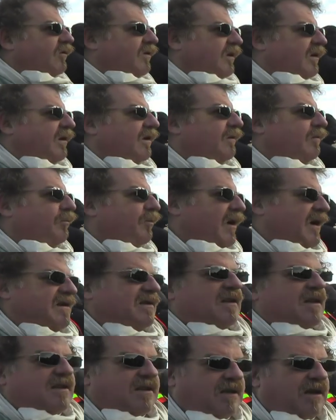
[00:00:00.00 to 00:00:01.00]
the
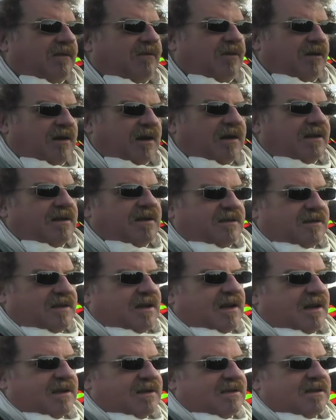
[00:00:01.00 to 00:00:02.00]
presidency of the United
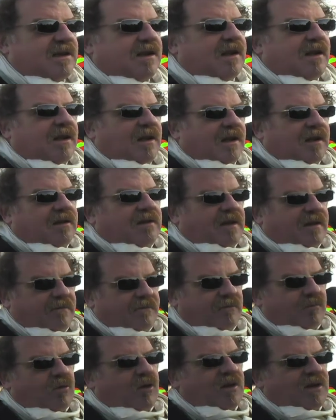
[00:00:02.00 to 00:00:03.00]
States,
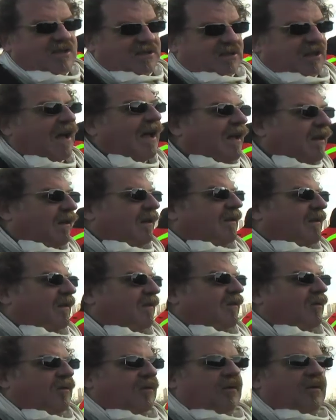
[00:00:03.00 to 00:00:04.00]
given what he's likely
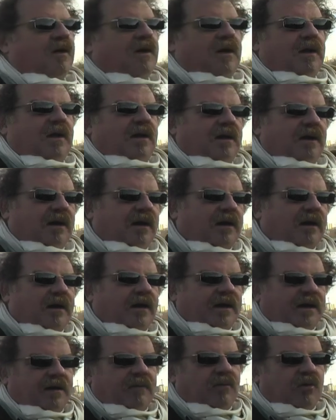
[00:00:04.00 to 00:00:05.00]
to do
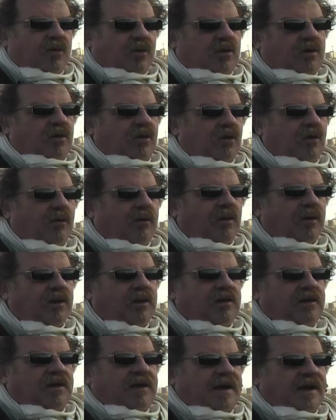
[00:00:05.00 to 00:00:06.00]
in a more
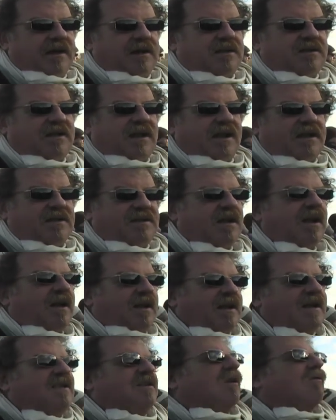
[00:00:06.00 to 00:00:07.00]
global kind of sense.
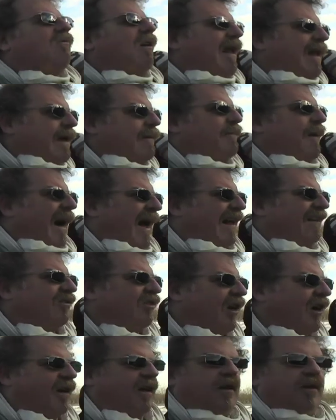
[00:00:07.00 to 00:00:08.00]
He's already
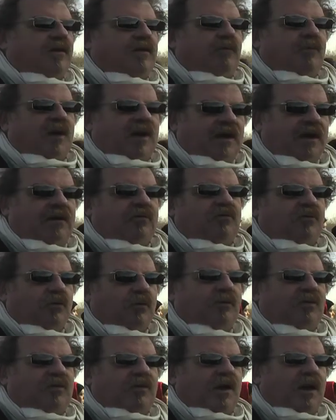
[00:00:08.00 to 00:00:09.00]
backtracking and bringing
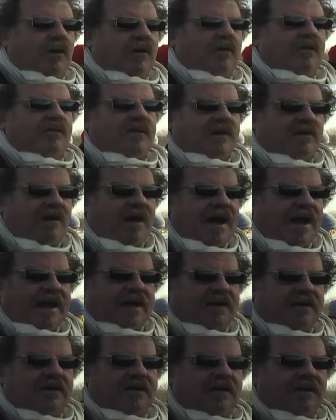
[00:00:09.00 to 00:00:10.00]
troops out of Iraq.
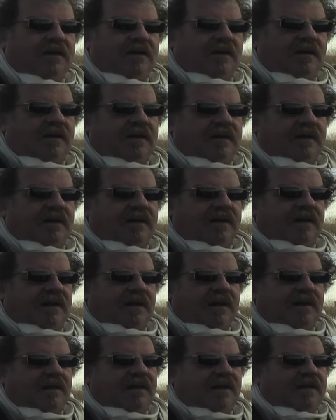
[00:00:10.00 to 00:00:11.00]

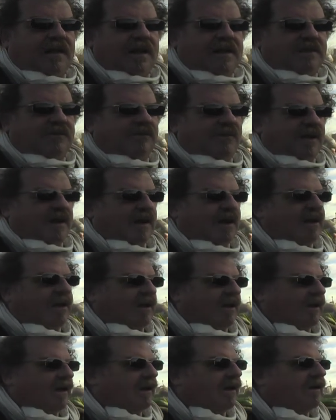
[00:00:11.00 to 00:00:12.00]
And I think that's very
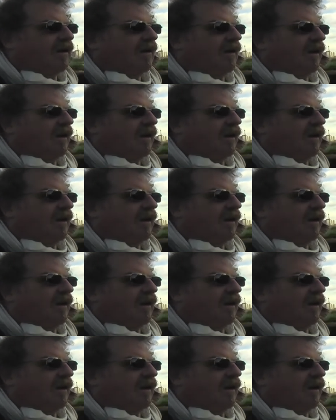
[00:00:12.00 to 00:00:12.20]
clear